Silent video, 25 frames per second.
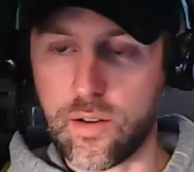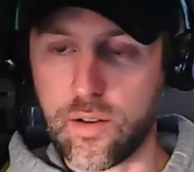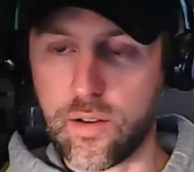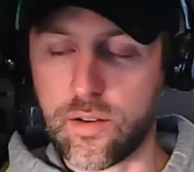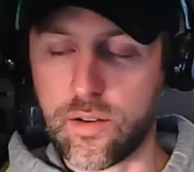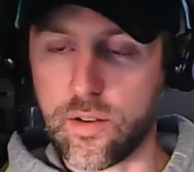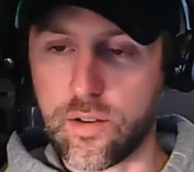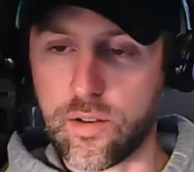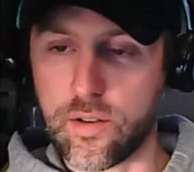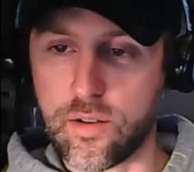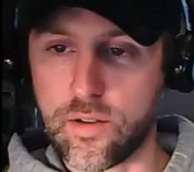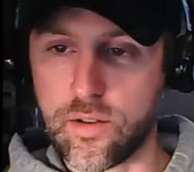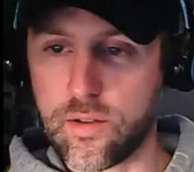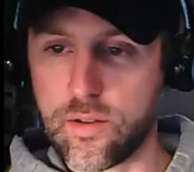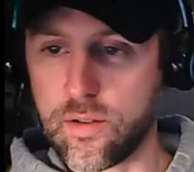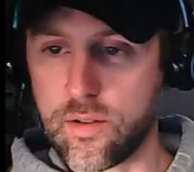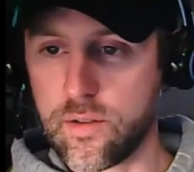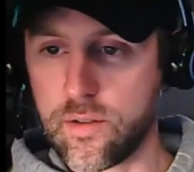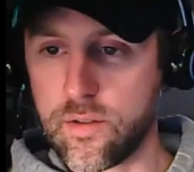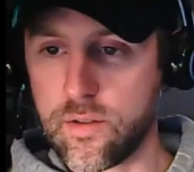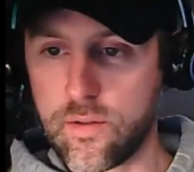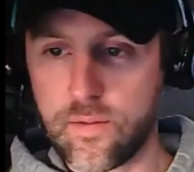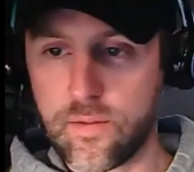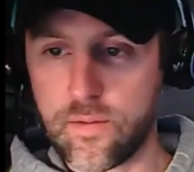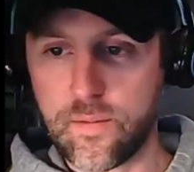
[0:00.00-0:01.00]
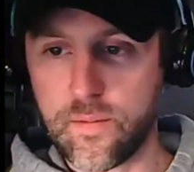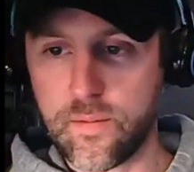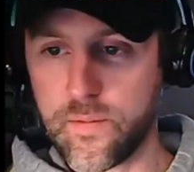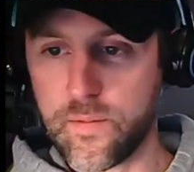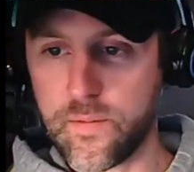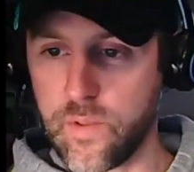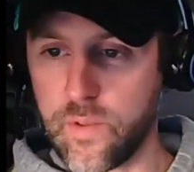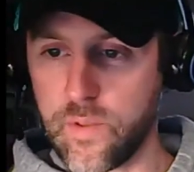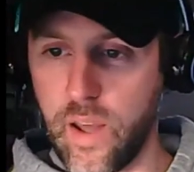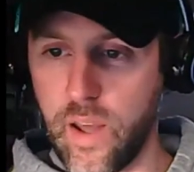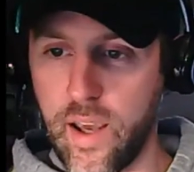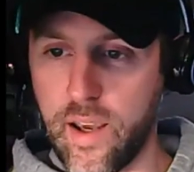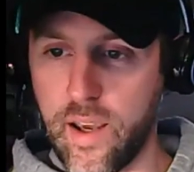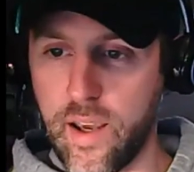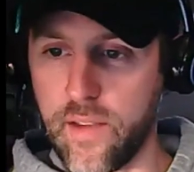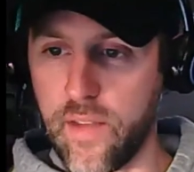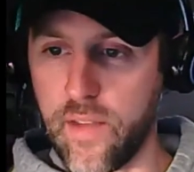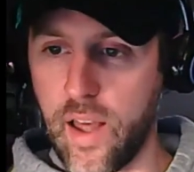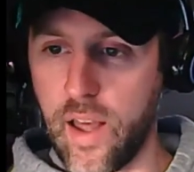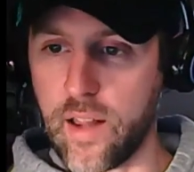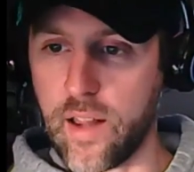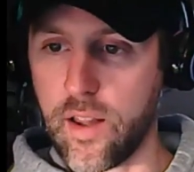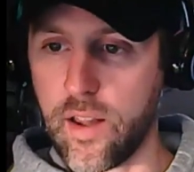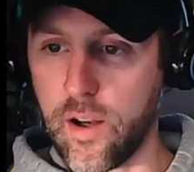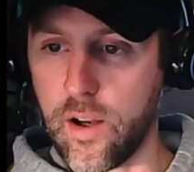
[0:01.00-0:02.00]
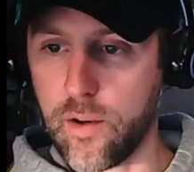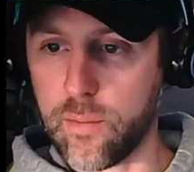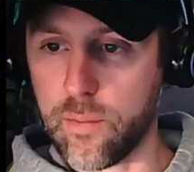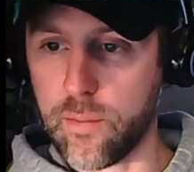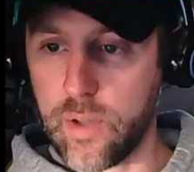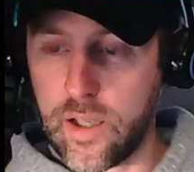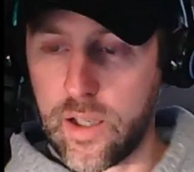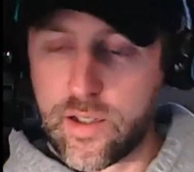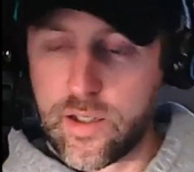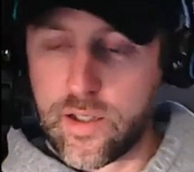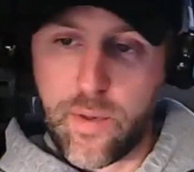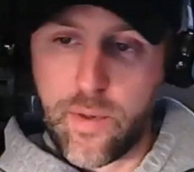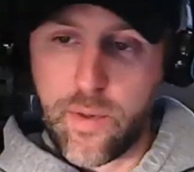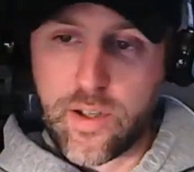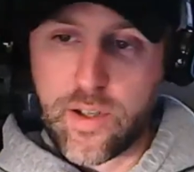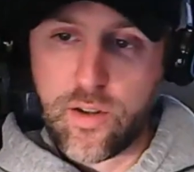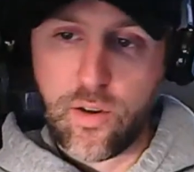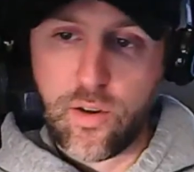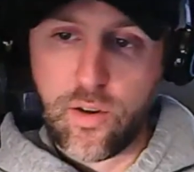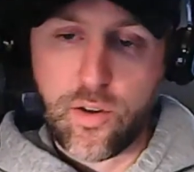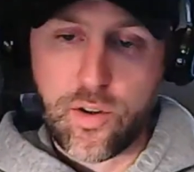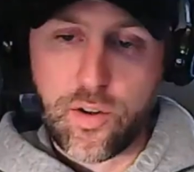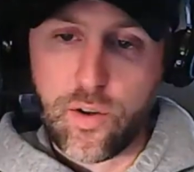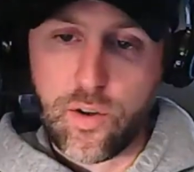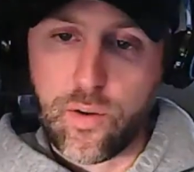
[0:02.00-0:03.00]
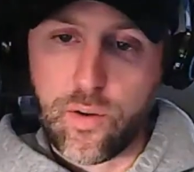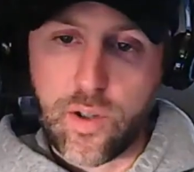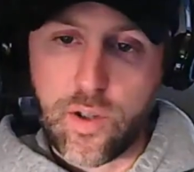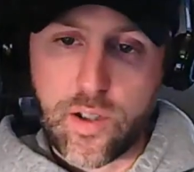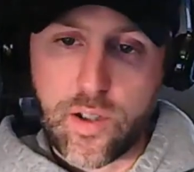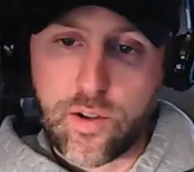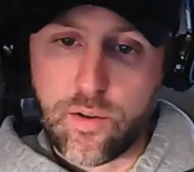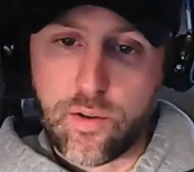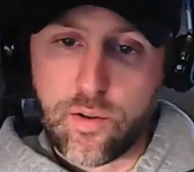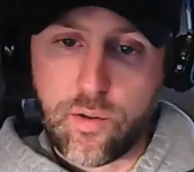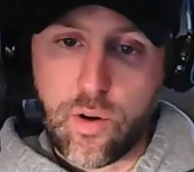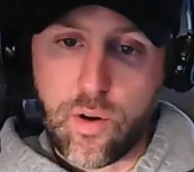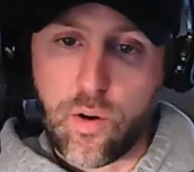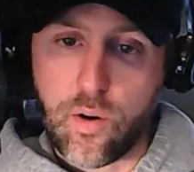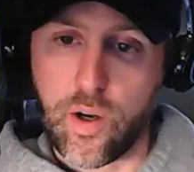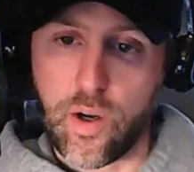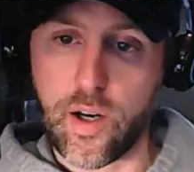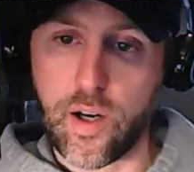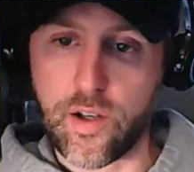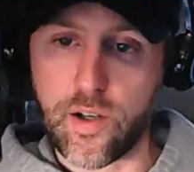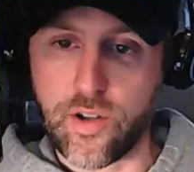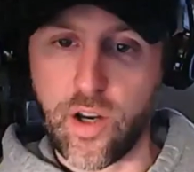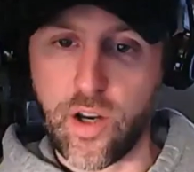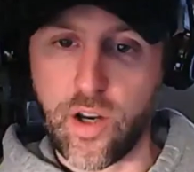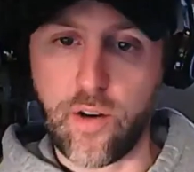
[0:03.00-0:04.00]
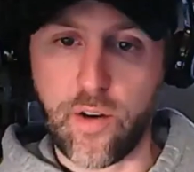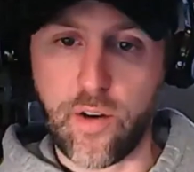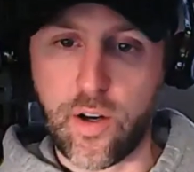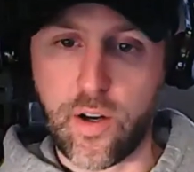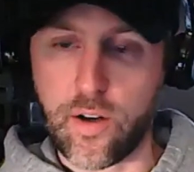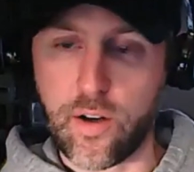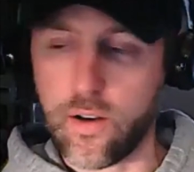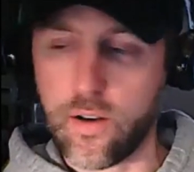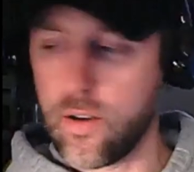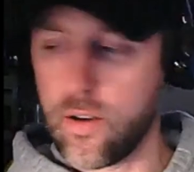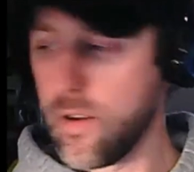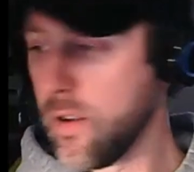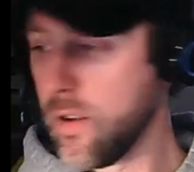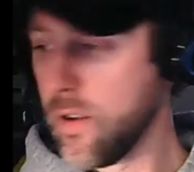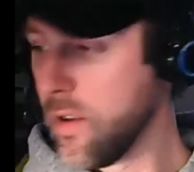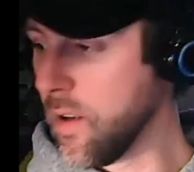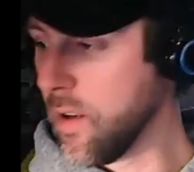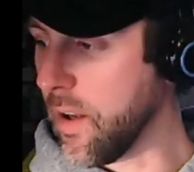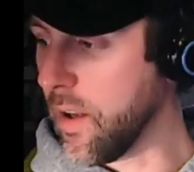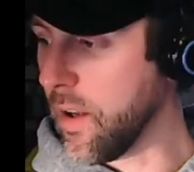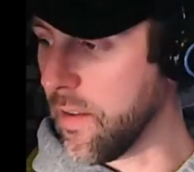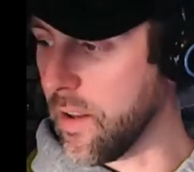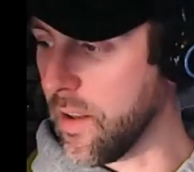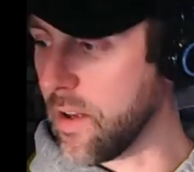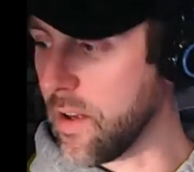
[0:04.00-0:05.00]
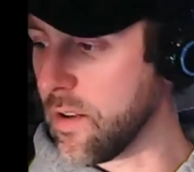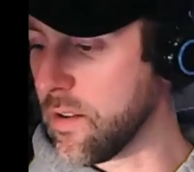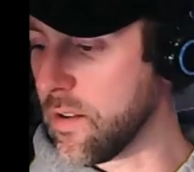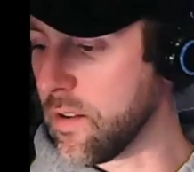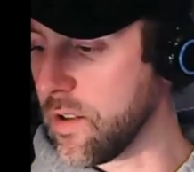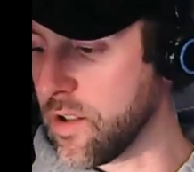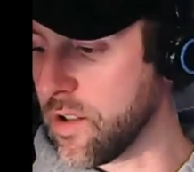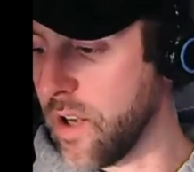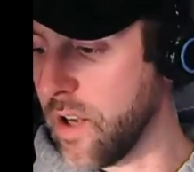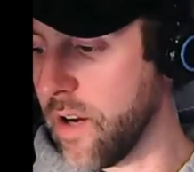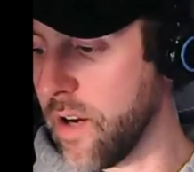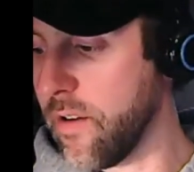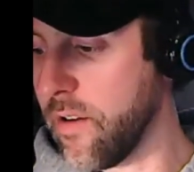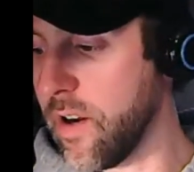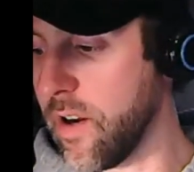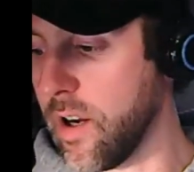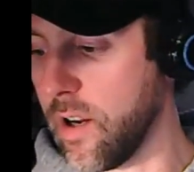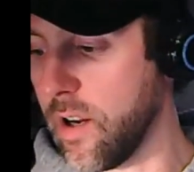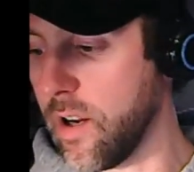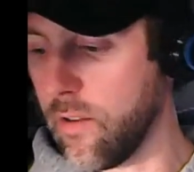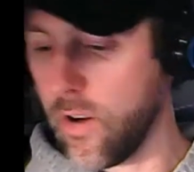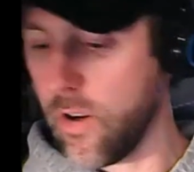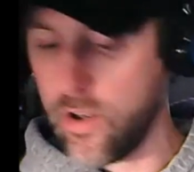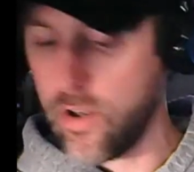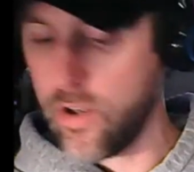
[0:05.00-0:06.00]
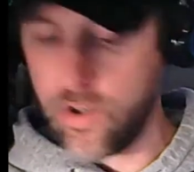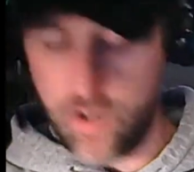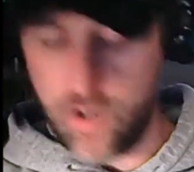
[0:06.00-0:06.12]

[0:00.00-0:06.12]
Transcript: Just can't get that low. But that's the best you can do unless you go get a generator, and then the generator can run your